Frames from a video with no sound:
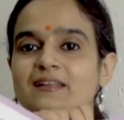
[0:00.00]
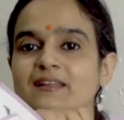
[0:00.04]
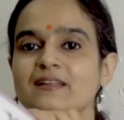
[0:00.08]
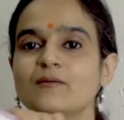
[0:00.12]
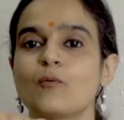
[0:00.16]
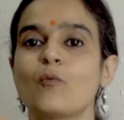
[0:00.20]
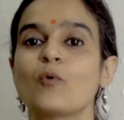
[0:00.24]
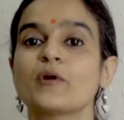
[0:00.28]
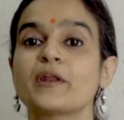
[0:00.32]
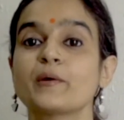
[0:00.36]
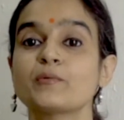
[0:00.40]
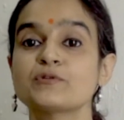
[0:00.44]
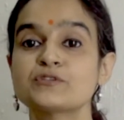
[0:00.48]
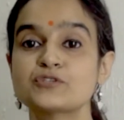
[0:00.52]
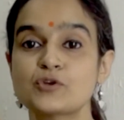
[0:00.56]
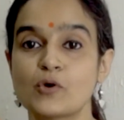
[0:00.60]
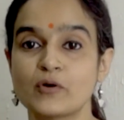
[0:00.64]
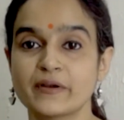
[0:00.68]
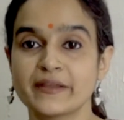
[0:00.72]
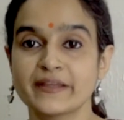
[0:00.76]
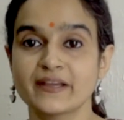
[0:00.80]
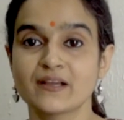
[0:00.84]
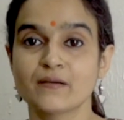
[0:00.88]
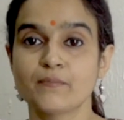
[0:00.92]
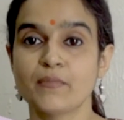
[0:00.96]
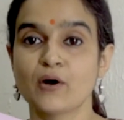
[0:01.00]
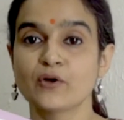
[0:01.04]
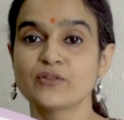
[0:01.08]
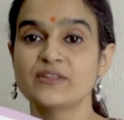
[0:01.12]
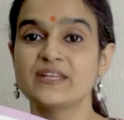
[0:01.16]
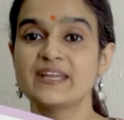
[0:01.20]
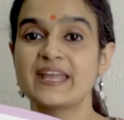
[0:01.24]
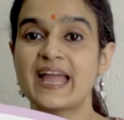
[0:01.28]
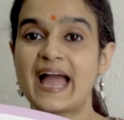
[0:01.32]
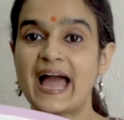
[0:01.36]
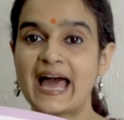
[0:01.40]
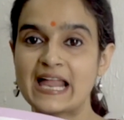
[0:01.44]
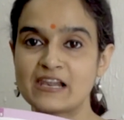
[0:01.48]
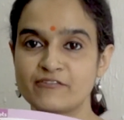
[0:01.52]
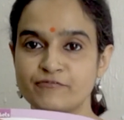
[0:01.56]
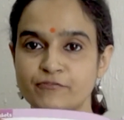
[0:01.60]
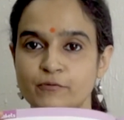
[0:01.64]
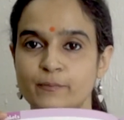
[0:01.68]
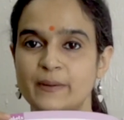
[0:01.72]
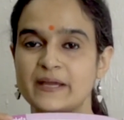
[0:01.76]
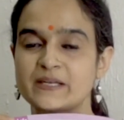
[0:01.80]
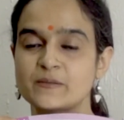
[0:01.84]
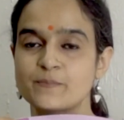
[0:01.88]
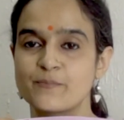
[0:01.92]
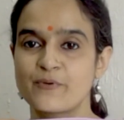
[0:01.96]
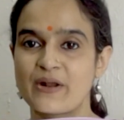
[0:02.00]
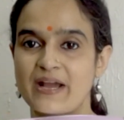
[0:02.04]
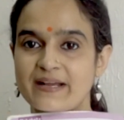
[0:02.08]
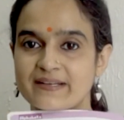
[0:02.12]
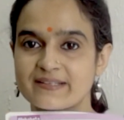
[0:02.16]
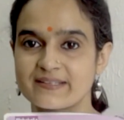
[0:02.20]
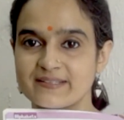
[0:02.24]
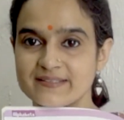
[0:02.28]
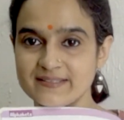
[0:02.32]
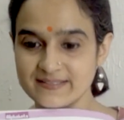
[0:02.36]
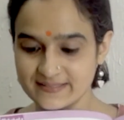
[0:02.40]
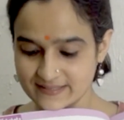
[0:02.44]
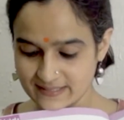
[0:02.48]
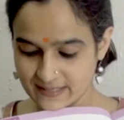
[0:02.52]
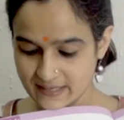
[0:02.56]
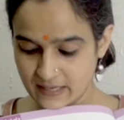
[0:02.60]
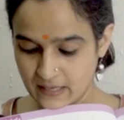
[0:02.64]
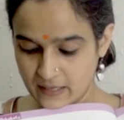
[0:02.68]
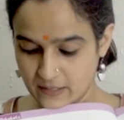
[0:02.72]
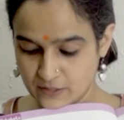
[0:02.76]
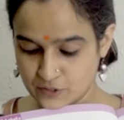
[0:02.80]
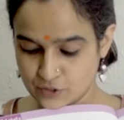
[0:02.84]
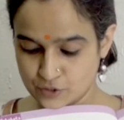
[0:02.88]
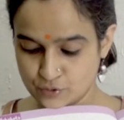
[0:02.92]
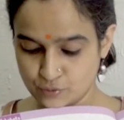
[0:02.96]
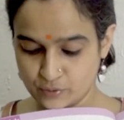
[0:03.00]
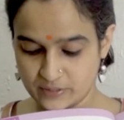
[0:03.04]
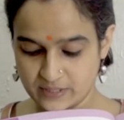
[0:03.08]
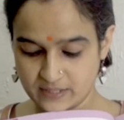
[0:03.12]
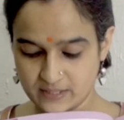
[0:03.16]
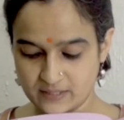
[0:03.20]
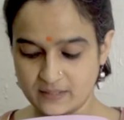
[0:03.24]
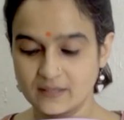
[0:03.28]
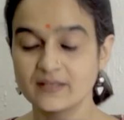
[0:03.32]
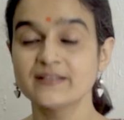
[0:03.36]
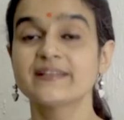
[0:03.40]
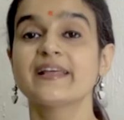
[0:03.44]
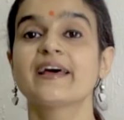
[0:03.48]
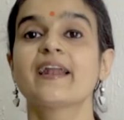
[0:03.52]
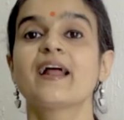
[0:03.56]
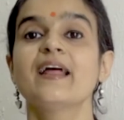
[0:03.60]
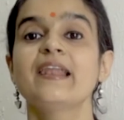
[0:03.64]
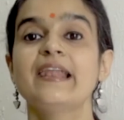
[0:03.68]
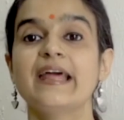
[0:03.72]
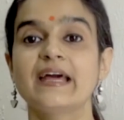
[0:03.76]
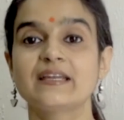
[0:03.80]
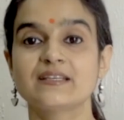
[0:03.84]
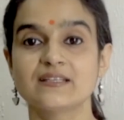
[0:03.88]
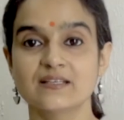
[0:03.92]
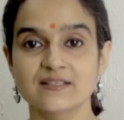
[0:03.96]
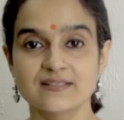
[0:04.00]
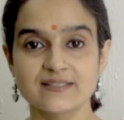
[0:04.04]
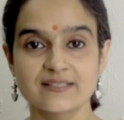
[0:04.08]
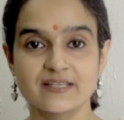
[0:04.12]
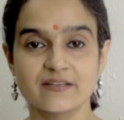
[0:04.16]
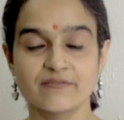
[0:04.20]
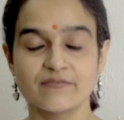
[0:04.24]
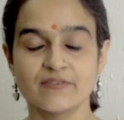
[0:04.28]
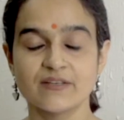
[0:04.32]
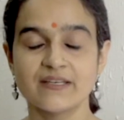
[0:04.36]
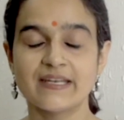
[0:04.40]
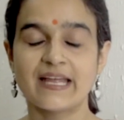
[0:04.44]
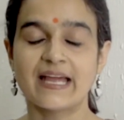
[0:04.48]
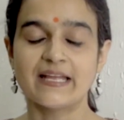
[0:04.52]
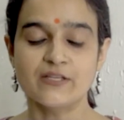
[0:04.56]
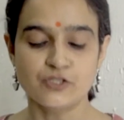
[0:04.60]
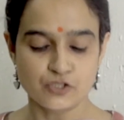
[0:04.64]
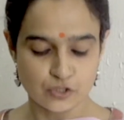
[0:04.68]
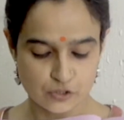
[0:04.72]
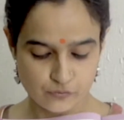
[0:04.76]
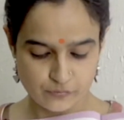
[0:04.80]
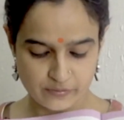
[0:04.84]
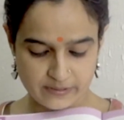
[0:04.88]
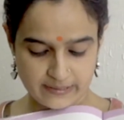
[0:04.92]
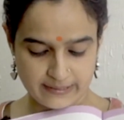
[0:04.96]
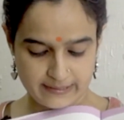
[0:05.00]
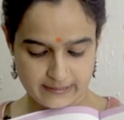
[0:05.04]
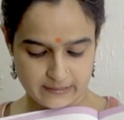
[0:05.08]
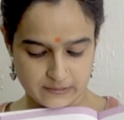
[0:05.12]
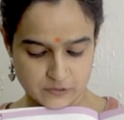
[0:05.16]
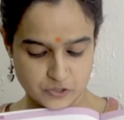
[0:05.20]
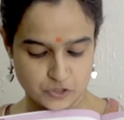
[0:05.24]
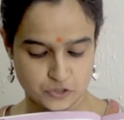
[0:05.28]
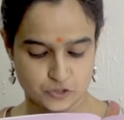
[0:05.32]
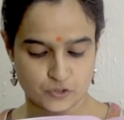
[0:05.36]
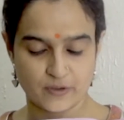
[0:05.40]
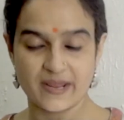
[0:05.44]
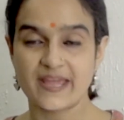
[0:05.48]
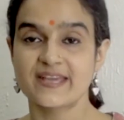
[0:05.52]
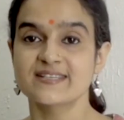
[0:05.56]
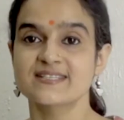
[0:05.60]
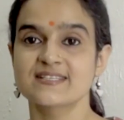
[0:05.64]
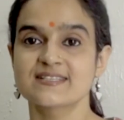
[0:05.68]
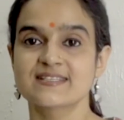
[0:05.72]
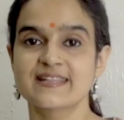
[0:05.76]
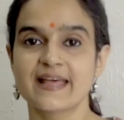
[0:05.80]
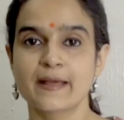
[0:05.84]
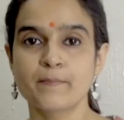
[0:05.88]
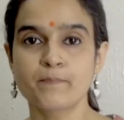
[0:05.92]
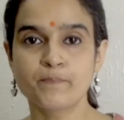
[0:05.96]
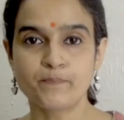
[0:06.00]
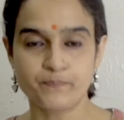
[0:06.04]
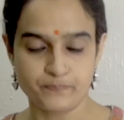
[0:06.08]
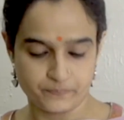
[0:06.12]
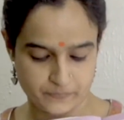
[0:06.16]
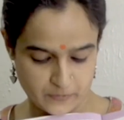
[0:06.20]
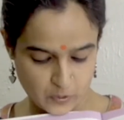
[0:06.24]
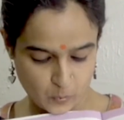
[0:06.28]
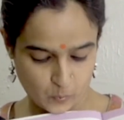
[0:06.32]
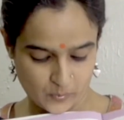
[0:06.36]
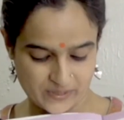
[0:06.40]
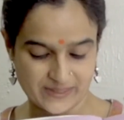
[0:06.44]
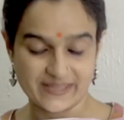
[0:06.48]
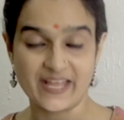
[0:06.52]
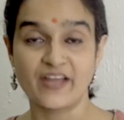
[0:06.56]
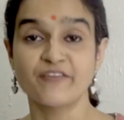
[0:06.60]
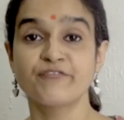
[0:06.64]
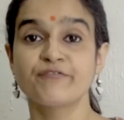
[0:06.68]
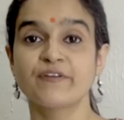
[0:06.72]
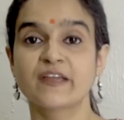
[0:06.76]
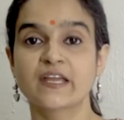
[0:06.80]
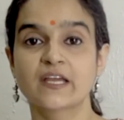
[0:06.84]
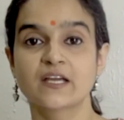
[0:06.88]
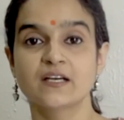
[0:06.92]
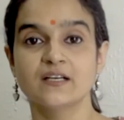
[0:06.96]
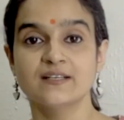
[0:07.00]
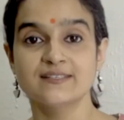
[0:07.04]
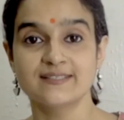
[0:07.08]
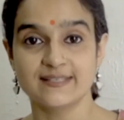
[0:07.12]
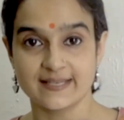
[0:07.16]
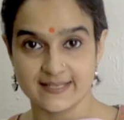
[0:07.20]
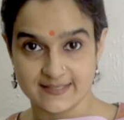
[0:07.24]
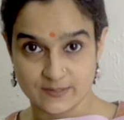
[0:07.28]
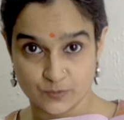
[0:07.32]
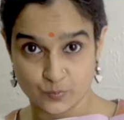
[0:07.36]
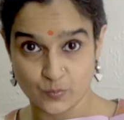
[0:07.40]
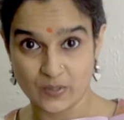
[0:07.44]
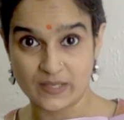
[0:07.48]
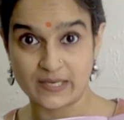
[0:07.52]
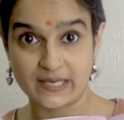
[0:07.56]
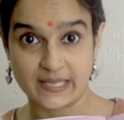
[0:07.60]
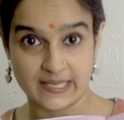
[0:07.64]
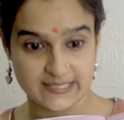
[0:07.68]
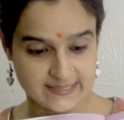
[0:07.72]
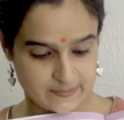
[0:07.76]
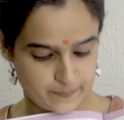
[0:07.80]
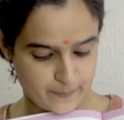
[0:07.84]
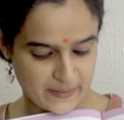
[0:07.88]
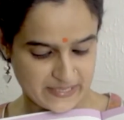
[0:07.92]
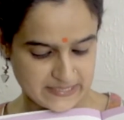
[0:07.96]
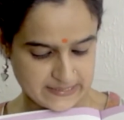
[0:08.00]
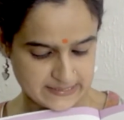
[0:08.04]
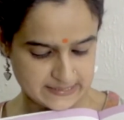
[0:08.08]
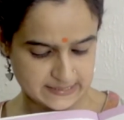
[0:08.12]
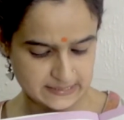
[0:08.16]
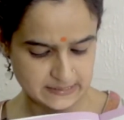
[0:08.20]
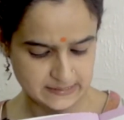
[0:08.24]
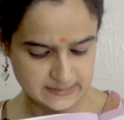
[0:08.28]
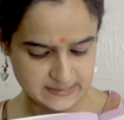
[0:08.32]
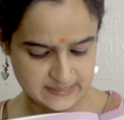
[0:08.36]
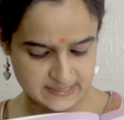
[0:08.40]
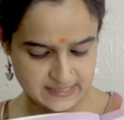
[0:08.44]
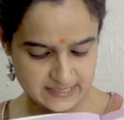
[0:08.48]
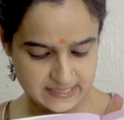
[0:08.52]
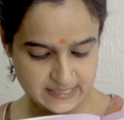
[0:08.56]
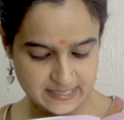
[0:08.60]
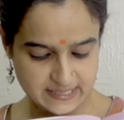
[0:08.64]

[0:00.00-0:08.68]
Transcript: what I was talking about, the alphabet practice. So here there are letters given and children can trace them with their fingers as well as pencils.